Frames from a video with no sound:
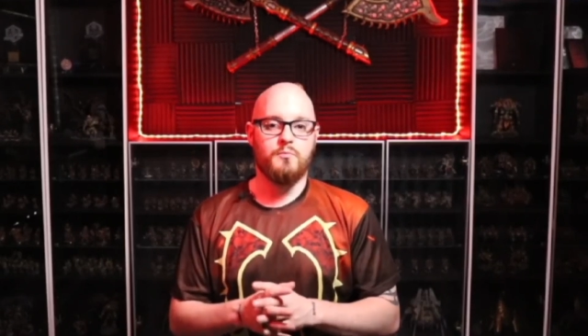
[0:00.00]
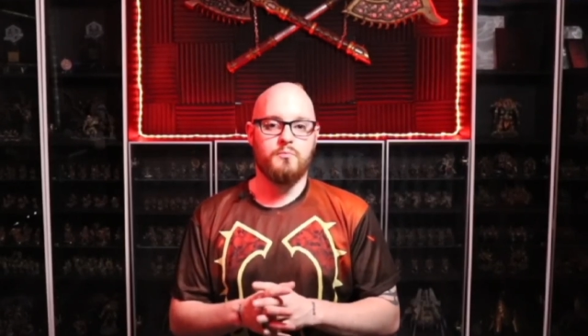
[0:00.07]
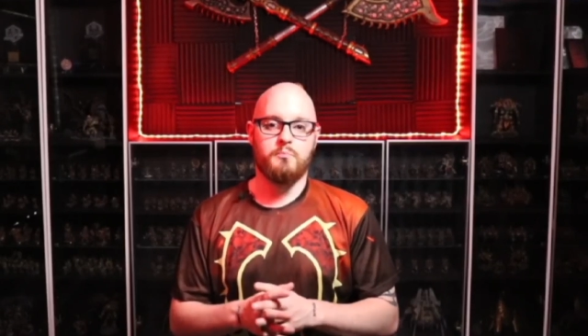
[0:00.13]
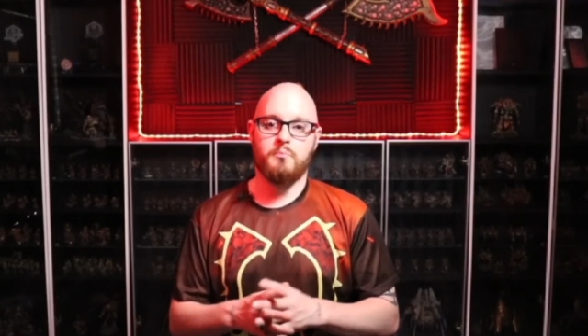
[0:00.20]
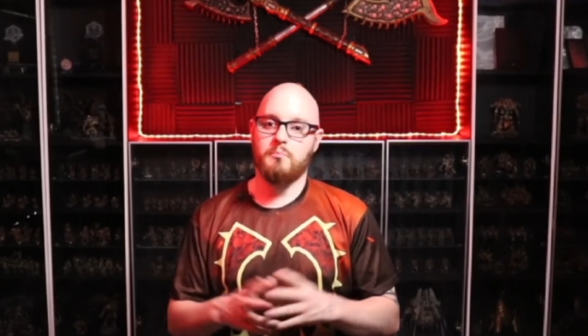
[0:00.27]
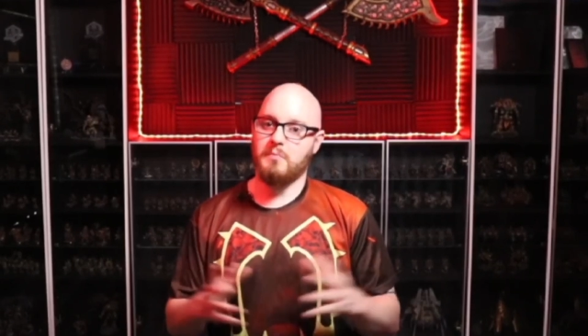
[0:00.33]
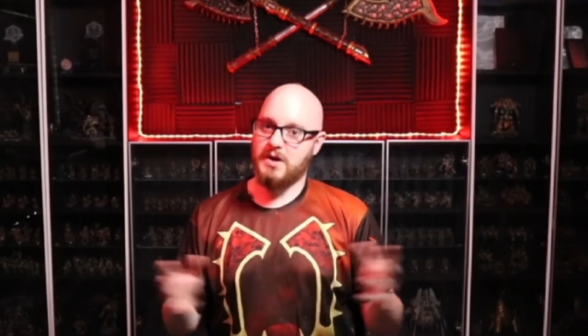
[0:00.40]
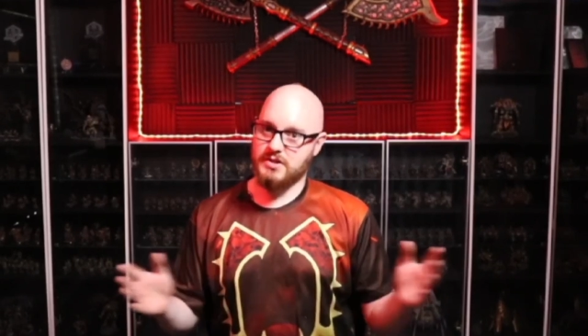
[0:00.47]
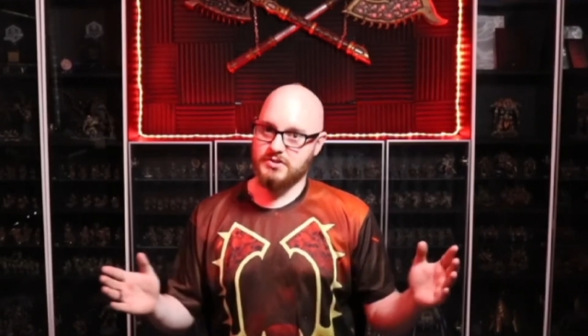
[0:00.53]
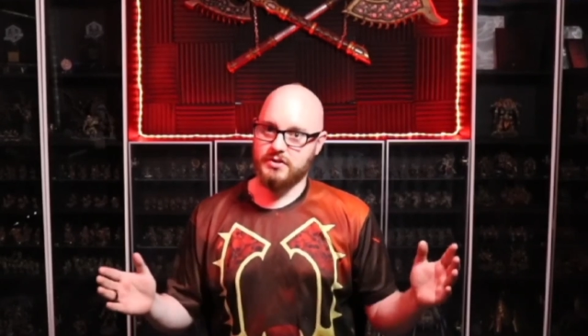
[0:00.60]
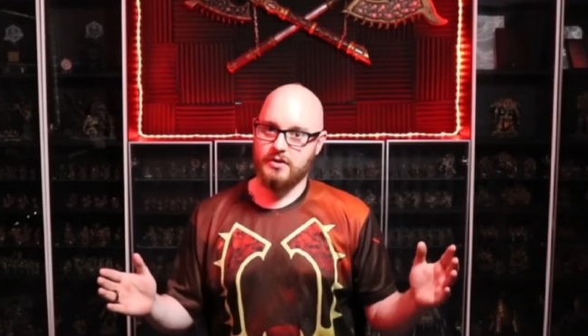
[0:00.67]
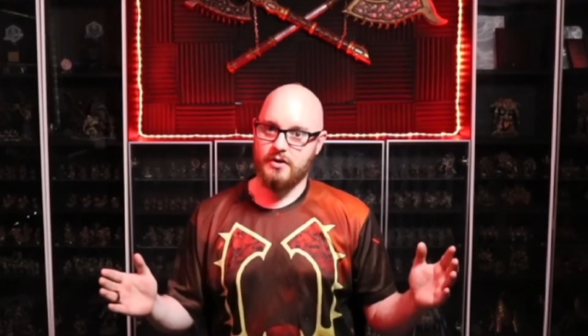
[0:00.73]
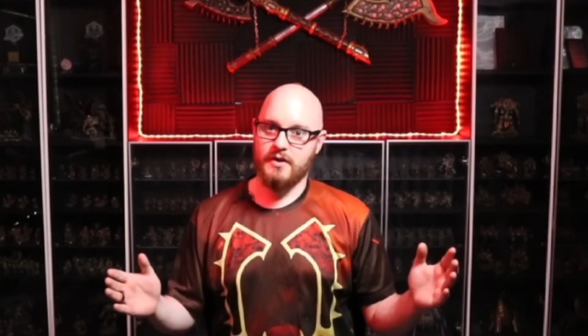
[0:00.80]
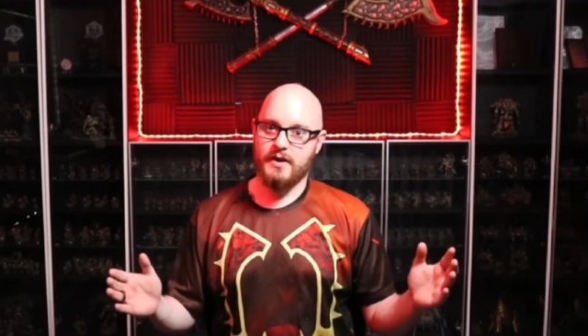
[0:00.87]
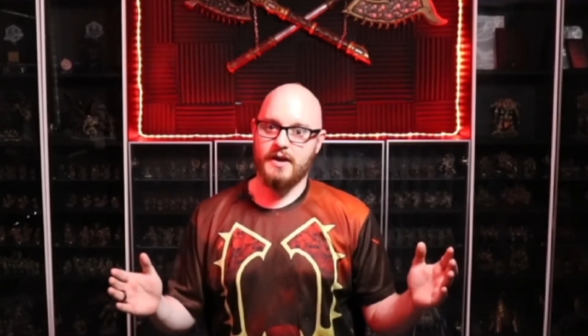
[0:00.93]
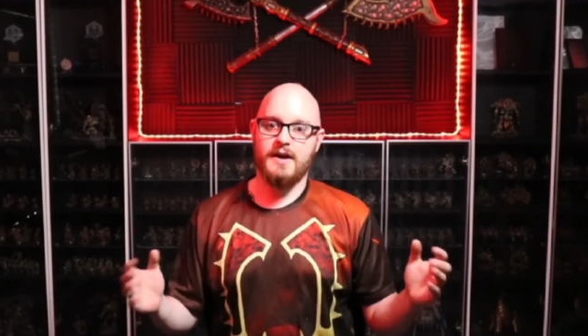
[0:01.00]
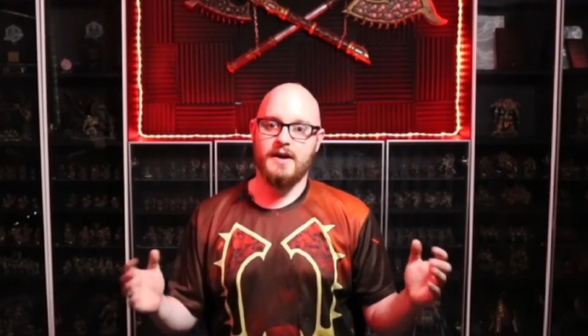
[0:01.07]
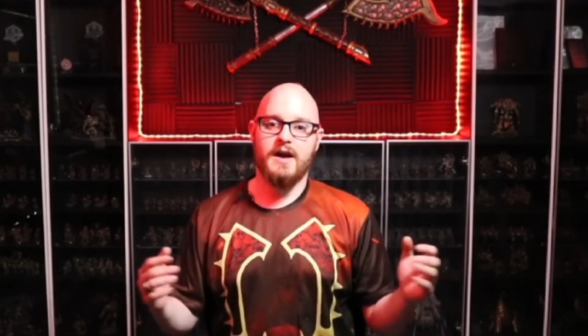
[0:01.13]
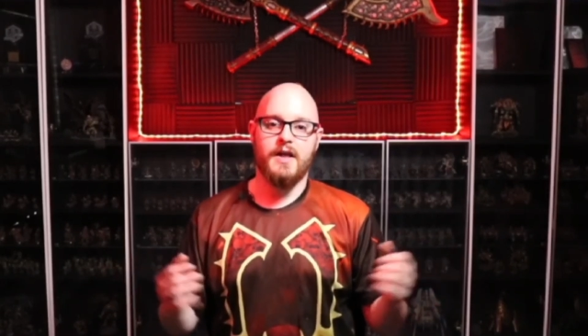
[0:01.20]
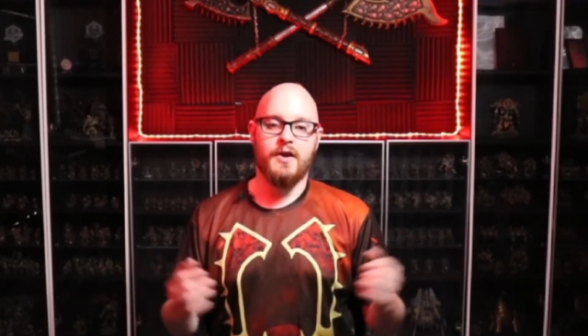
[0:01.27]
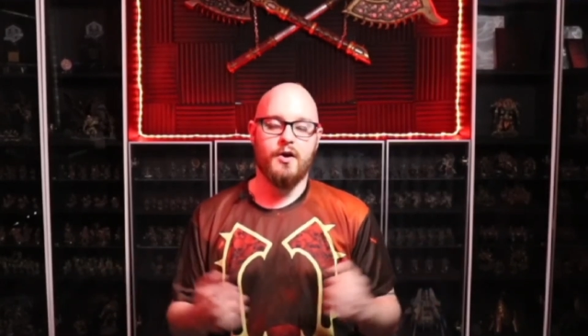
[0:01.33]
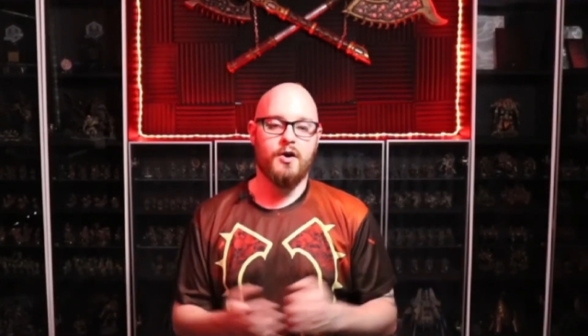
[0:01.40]
much longer
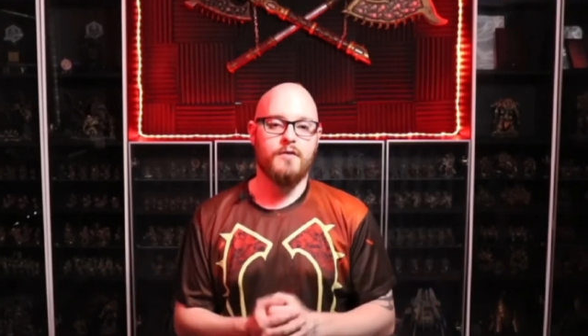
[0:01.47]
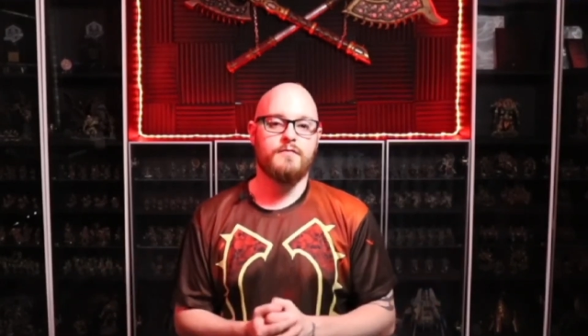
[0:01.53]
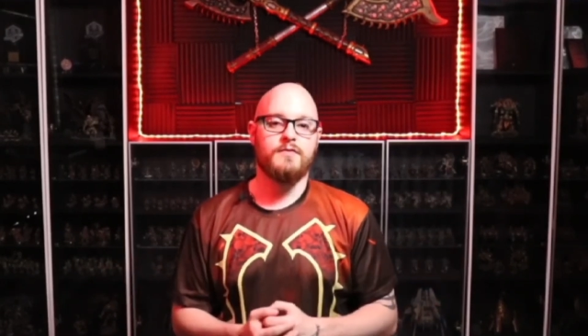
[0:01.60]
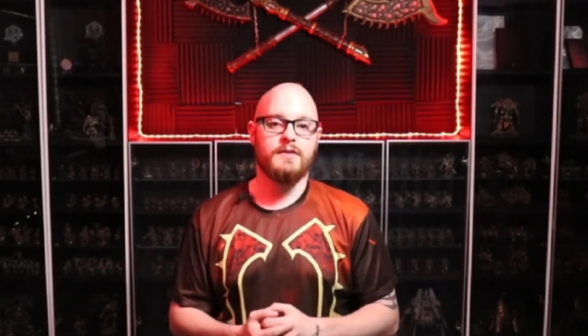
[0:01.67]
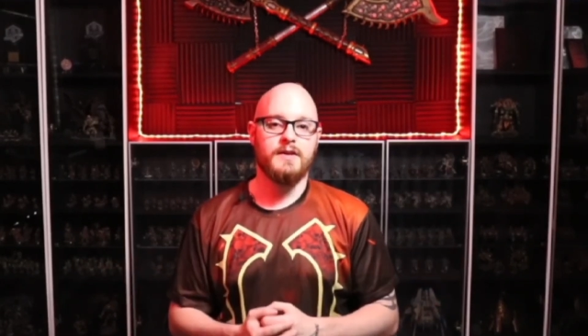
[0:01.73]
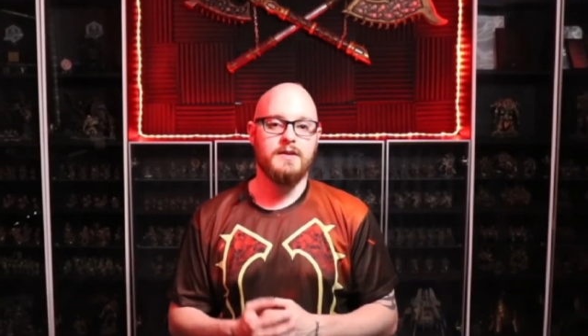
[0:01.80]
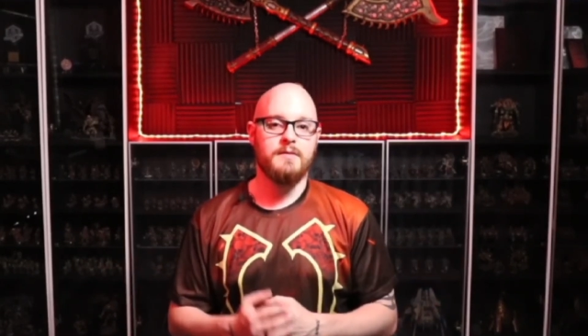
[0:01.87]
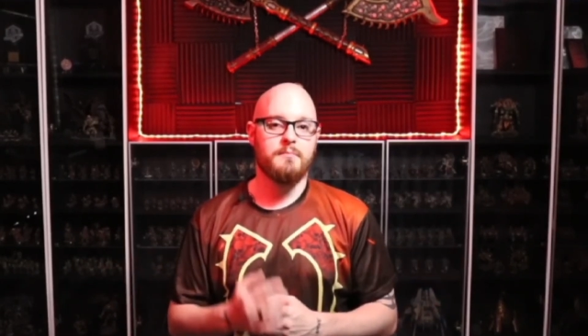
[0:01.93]
and hopefully